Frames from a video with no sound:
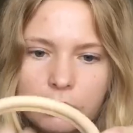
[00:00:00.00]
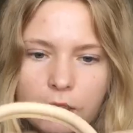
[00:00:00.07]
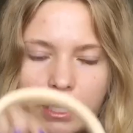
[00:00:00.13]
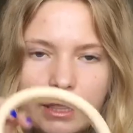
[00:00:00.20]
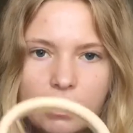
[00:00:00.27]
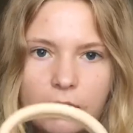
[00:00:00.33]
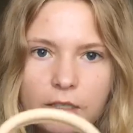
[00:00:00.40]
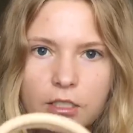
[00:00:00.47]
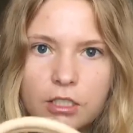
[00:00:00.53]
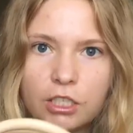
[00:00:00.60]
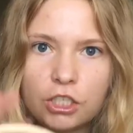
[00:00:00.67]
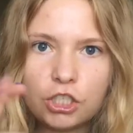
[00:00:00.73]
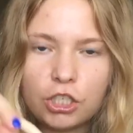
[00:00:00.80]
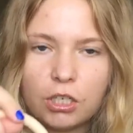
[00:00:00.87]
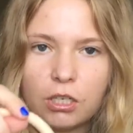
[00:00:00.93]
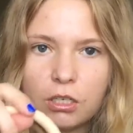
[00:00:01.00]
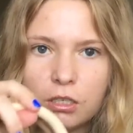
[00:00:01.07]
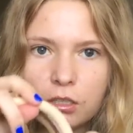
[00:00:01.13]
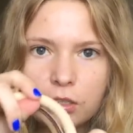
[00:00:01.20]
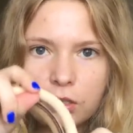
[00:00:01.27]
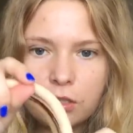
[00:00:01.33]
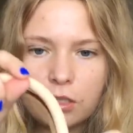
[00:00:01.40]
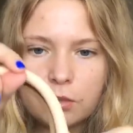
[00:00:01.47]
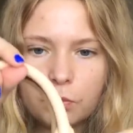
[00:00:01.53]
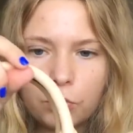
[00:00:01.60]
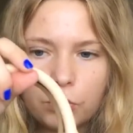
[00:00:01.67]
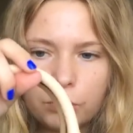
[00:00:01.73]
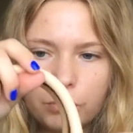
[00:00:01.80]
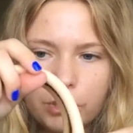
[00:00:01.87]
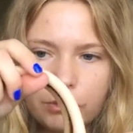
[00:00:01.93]
Like, the stitching is
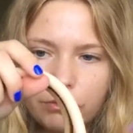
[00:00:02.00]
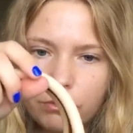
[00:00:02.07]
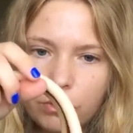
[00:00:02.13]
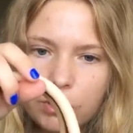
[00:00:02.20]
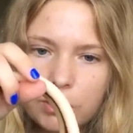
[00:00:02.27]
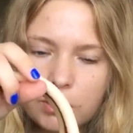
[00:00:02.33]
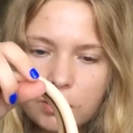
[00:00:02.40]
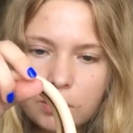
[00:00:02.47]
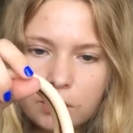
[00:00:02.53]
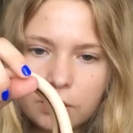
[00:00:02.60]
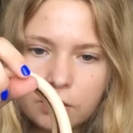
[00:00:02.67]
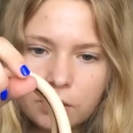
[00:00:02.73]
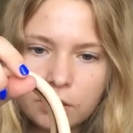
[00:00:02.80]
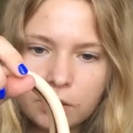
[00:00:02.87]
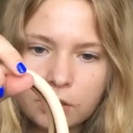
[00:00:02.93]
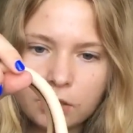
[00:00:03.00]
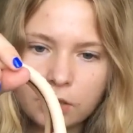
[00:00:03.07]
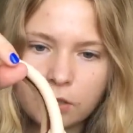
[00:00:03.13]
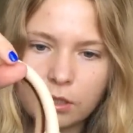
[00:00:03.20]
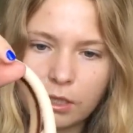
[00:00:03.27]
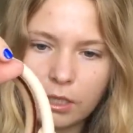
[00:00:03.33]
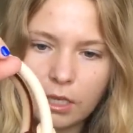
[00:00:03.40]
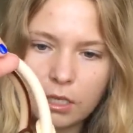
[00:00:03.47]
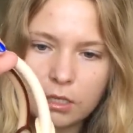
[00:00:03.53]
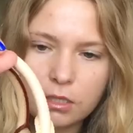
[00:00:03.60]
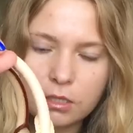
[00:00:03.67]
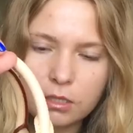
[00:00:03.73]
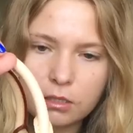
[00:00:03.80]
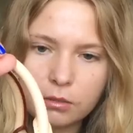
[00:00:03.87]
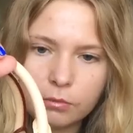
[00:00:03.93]
more reinforced, I
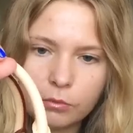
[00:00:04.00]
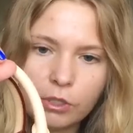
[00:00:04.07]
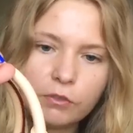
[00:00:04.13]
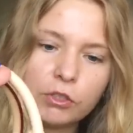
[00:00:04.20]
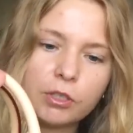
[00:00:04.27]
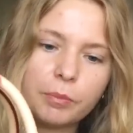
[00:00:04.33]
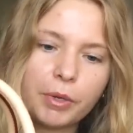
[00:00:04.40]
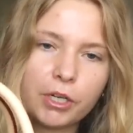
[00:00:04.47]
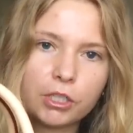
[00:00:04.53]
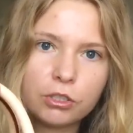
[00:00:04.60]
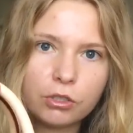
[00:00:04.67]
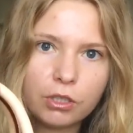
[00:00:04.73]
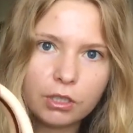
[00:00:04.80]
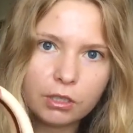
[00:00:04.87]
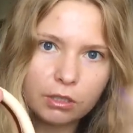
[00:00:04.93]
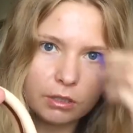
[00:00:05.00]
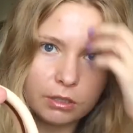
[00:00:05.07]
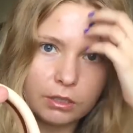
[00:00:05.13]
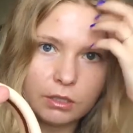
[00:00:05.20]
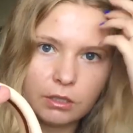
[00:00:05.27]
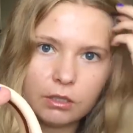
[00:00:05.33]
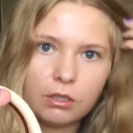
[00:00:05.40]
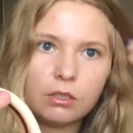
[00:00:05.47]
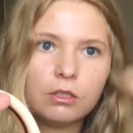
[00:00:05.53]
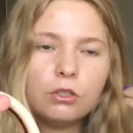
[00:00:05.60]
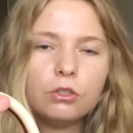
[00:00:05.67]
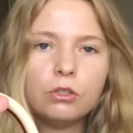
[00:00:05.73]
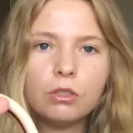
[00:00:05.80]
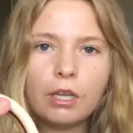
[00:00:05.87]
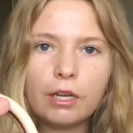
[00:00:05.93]
guess. We have to compare it to the,
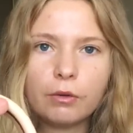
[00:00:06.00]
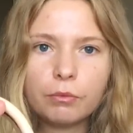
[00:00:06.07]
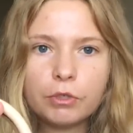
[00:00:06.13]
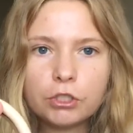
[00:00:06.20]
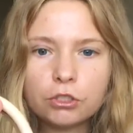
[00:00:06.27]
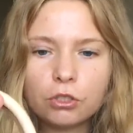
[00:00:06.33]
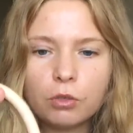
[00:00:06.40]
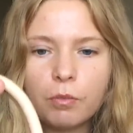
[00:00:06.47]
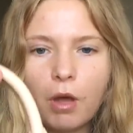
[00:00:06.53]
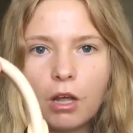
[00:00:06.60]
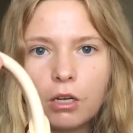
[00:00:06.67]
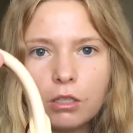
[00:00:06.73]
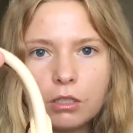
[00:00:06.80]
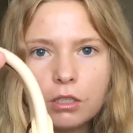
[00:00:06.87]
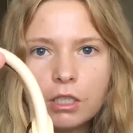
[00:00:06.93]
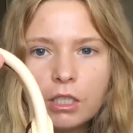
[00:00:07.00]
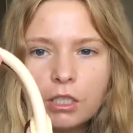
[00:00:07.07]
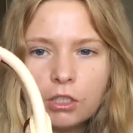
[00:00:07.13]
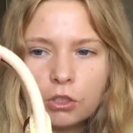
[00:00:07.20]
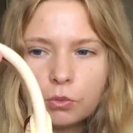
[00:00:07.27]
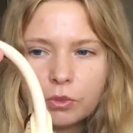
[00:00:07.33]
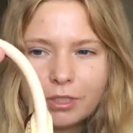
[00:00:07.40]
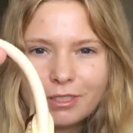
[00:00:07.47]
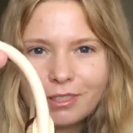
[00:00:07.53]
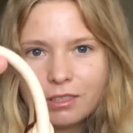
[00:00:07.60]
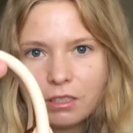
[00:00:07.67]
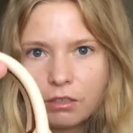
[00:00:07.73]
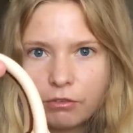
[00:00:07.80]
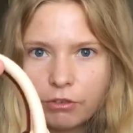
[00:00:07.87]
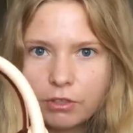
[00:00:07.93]
mm, like, original model to really see
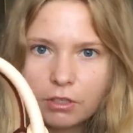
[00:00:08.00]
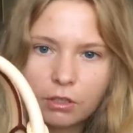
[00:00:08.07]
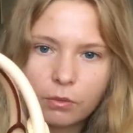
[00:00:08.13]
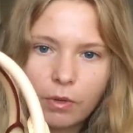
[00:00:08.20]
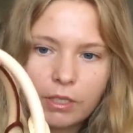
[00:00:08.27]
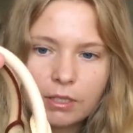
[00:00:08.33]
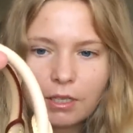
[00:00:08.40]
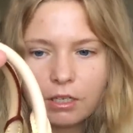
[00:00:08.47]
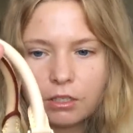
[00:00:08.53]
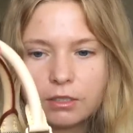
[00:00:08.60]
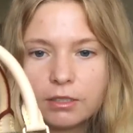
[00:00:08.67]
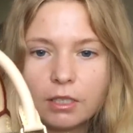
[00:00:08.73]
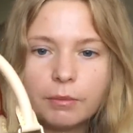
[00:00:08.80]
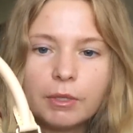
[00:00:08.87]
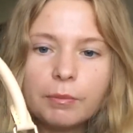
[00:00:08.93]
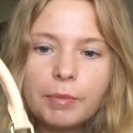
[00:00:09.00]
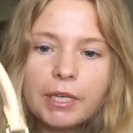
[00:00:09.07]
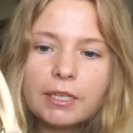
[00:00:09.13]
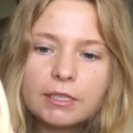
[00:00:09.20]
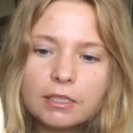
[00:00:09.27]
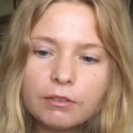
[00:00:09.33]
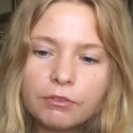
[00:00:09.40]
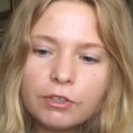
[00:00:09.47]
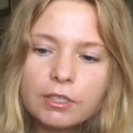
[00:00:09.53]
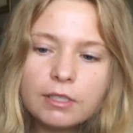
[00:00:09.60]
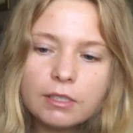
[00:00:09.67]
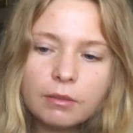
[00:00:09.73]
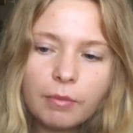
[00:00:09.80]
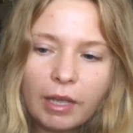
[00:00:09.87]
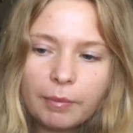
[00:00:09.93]
the difference. Otherwise, it kind of looks the same. The biggest
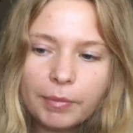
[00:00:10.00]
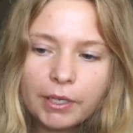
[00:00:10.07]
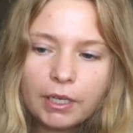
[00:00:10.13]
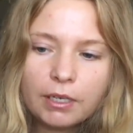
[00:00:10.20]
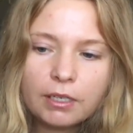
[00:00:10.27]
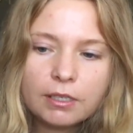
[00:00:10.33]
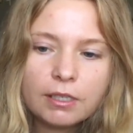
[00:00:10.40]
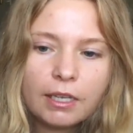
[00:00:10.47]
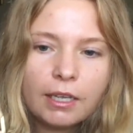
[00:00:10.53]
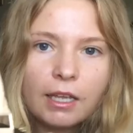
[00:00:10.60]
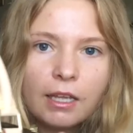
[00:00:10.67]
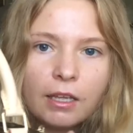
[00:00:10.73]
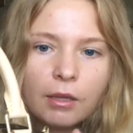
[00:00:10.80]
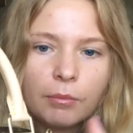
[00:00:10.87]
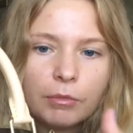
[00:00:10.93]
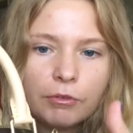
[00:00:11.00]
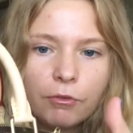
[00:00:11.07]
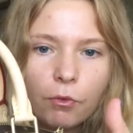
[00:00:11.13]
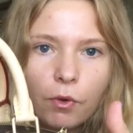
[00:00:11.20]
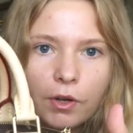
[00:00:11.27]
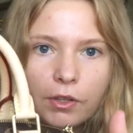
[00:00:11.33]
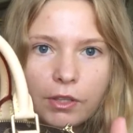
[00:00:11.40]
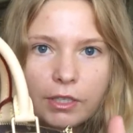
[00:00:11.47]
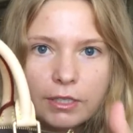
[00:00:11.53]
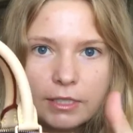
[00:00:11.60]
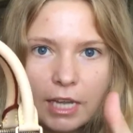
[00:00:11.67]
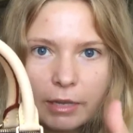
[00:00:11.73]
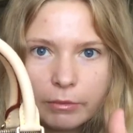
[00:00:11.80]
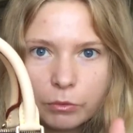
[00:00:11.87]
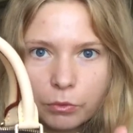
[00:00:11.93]
difference, in my opinion, is like before these
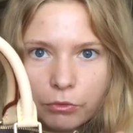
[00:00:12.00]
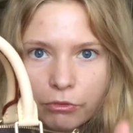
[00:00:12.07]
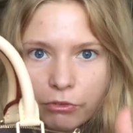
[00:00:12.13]
tabs were